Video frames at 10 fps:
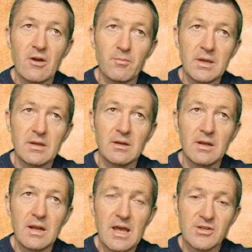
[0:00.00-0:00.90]
have
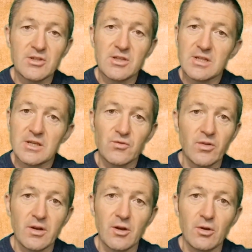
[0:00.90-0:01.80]
been less
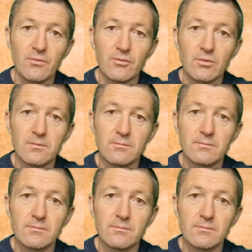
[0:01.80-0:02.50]
successful than I hoped for.